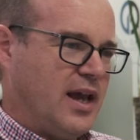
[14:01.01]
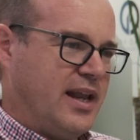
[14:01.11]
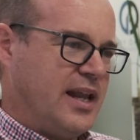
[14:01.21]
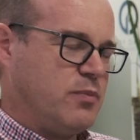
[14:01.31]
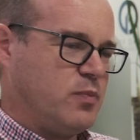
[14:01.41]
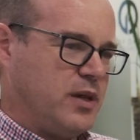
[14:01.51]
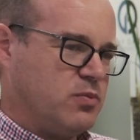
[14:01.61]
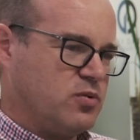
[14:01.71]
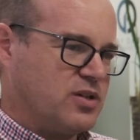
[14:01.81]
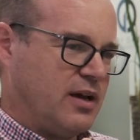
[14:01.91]
enable
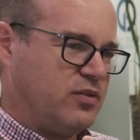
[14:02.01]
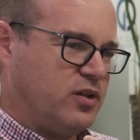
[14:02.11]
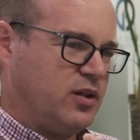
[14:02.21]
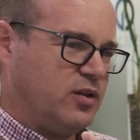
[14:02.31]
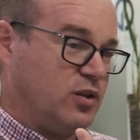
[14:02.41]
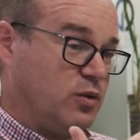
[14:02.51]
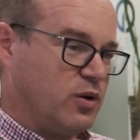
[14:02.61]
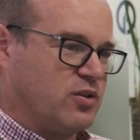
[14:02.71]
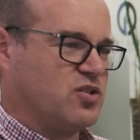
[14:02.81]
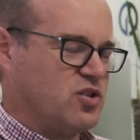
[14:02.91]
people to have the
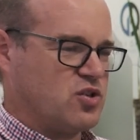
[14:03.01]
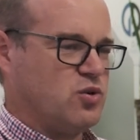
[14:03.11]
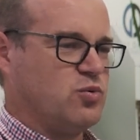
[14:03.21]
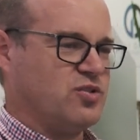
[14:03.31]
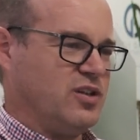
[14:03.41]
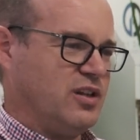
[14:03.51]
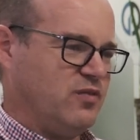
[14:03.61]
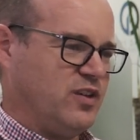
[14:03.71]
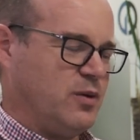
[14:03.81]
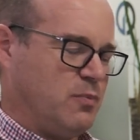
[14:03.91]
products and the tools and
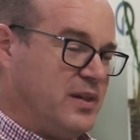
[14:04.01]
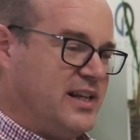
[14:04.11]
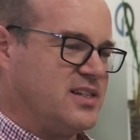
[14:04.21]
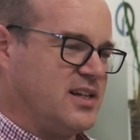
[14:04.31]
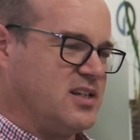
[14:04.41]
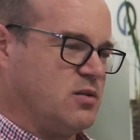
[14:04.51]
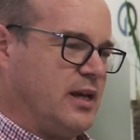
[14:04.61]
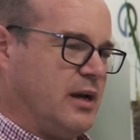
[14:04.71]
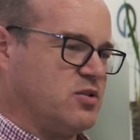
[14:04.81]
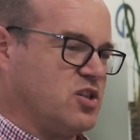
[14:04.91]
the ability to be
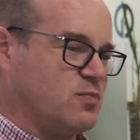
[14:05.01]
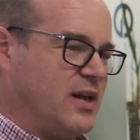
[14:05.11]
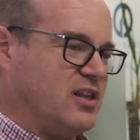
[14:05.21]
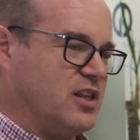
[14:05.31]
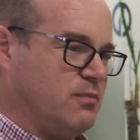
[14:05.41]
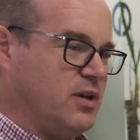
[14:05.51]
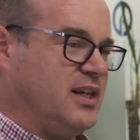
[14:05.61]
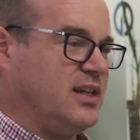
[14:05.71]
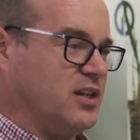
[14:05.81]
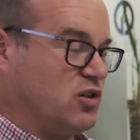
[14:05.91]
able to spend the
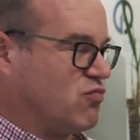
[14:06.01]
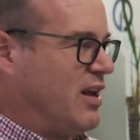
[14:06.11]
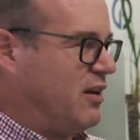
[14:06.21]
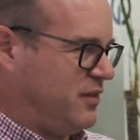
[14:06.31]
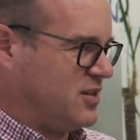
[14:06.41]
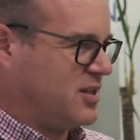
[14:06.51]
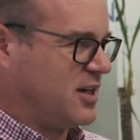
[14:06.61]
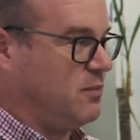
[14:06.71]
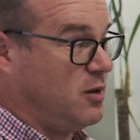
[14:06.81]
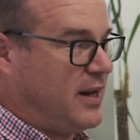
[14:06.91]
money that is relevant to the
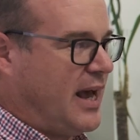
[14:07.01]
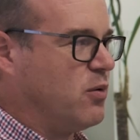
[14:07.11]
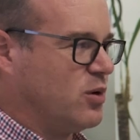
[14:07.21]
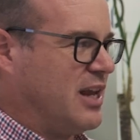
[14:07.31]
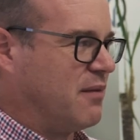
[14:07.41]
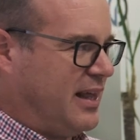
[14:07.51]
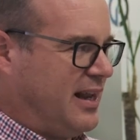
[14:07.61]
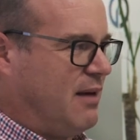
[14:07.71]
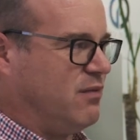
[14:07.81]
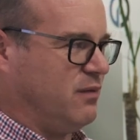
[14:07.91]
company? But how can you have that
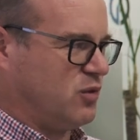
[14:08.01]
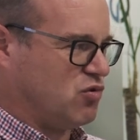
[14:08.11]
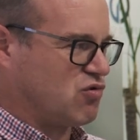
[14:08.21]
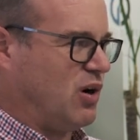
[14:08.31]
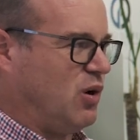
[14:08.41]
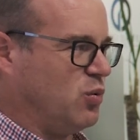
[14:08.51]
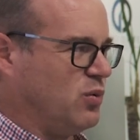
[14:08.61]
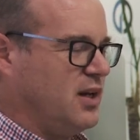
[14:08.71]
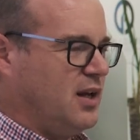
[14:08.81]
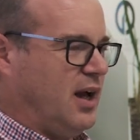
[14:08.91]
level of control
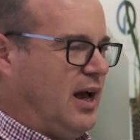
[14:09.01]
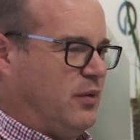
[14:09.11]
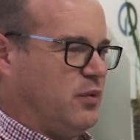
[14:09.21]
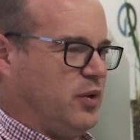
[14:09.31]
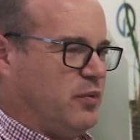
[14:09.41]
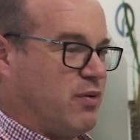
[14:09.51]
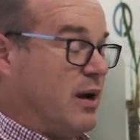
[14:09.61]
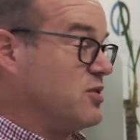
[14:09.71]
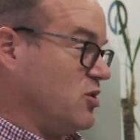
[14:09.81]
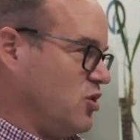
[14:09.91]
that
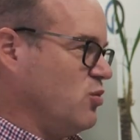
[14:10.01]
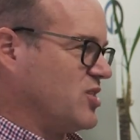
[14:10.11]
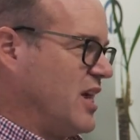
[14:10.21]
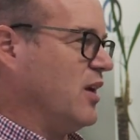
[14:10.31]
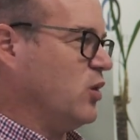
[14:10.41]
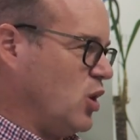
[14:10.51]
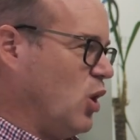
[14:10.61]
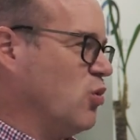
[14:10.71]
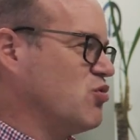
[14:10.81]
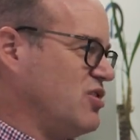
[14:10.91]
perhaps, as you were saying, the
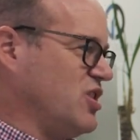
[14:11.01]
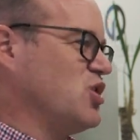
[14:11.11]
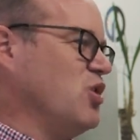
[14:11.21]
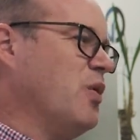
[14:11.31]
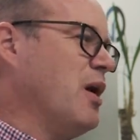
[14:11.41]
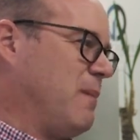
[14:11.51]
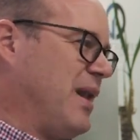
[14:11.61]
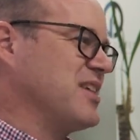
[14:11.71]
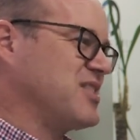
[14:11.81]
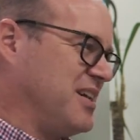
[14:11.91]
old traditional
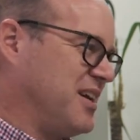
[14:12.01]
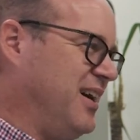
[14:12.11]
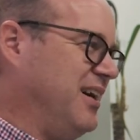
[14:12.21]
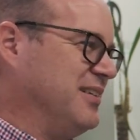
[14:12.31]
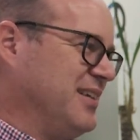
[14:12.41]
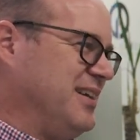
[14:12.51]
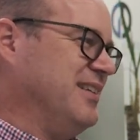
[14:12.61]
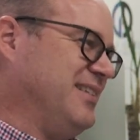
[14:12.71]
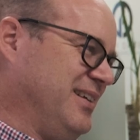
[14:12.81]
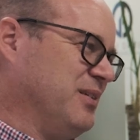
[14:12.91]
plastic card
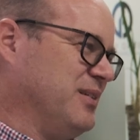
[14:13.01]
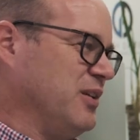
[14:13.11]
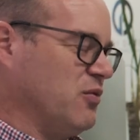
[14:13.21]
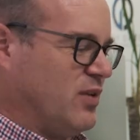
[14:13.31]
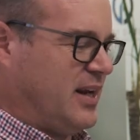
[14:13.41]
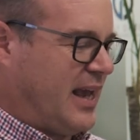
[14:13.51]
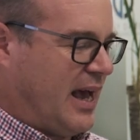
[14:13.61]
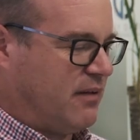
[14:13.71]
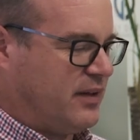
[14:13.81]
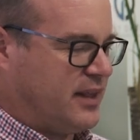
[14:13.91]
didn't really
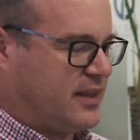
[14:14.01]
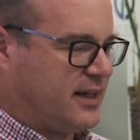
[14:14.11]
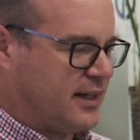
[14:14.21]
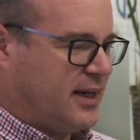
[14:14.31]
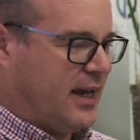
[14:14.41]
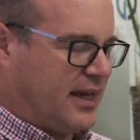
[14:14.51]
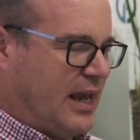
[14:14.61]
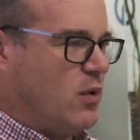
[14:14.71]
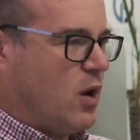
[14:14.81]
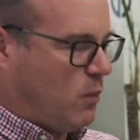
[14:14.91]
have? And I think,
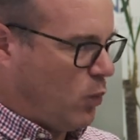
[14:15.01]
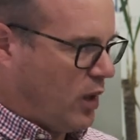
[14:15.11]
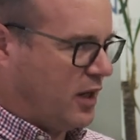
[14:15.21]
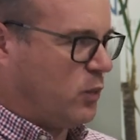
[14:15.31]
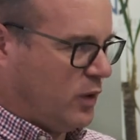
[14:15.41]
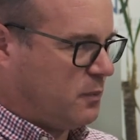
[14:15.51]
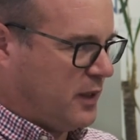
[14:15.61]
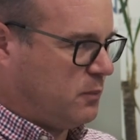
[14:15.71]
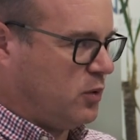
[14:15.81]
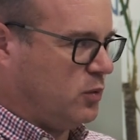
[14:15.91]
again, we're working with
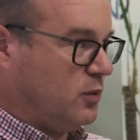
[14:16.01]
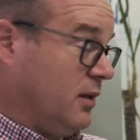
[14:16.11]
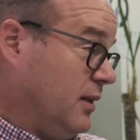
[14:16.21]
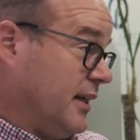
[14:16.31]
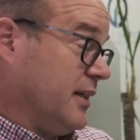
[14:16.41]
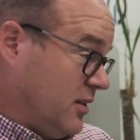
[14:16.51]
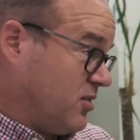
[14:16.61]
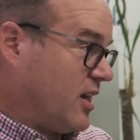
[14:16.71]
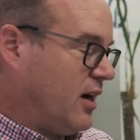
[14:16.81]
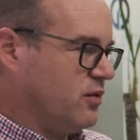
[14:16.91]
people like
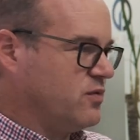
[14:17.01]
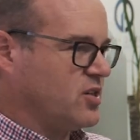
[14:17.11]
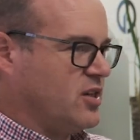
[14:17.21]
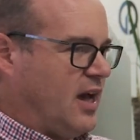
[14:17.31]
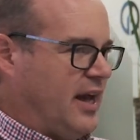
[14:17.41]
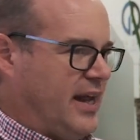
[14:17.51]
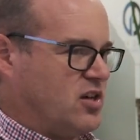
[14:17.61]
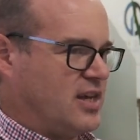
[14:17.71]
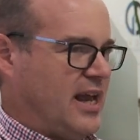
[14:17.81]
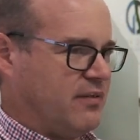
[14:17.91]
yourselves, and
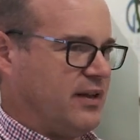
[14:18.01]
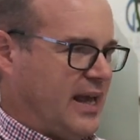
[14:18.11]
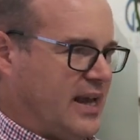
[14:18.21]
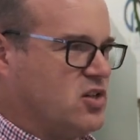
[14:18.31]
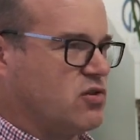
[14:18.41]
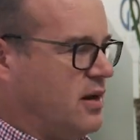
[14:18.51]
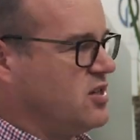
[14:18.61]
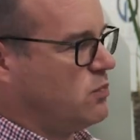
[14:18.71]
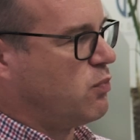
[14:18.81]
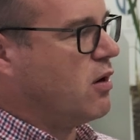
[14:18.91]
actually having that
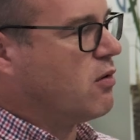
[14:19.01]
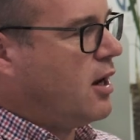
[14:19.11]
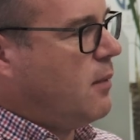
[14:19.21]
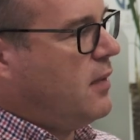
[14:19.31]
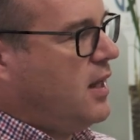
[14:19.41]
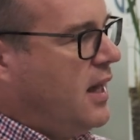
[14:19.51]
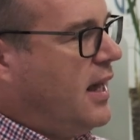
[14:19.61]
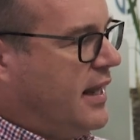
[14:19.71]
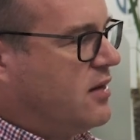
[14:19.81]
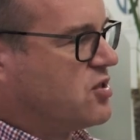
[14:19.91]
integrated program
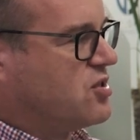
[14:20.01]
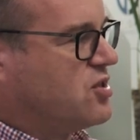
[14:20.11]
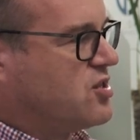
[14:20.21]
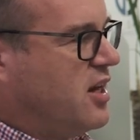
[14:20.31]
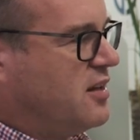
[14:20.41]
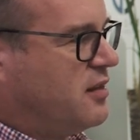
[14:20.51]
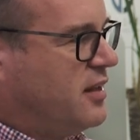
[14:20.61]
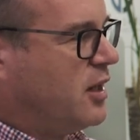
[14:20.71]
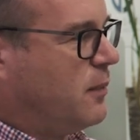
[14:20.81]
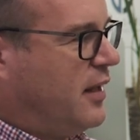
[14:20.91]
allows us to start to
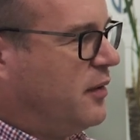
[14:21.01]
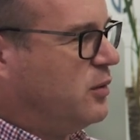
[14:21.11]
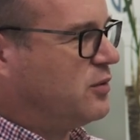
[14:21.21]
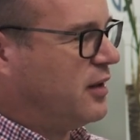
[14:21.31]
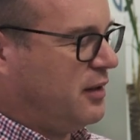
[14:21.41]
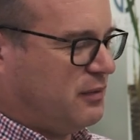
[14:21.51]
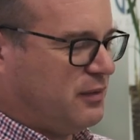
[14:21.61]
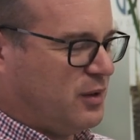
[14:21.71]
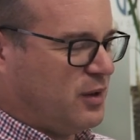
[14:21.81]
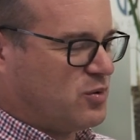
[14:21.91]
think about those kind
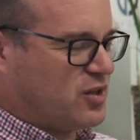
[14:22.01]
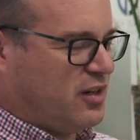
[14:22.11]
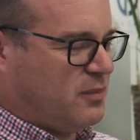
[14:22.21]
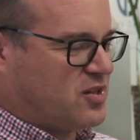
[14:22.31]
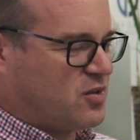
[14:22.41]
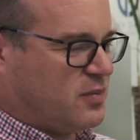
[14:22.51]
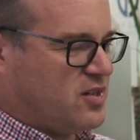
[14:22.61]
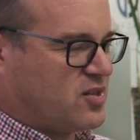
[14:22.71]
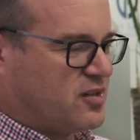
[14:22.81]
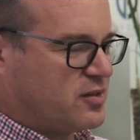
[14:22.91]
of bits and pieces.